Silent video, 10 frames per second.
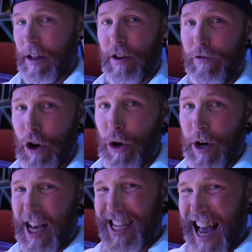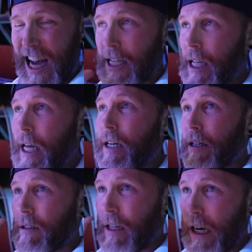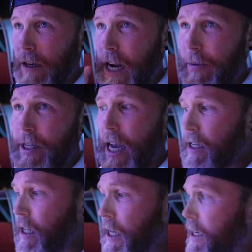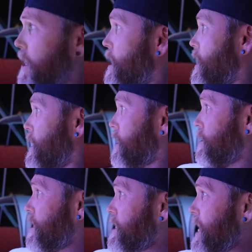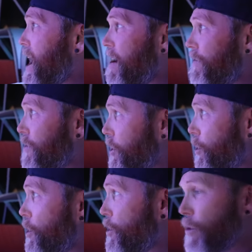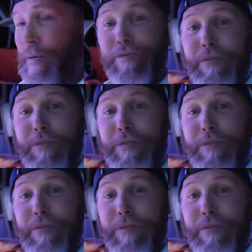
The food is excellent, the entertainment's excellent, the staff, the crew,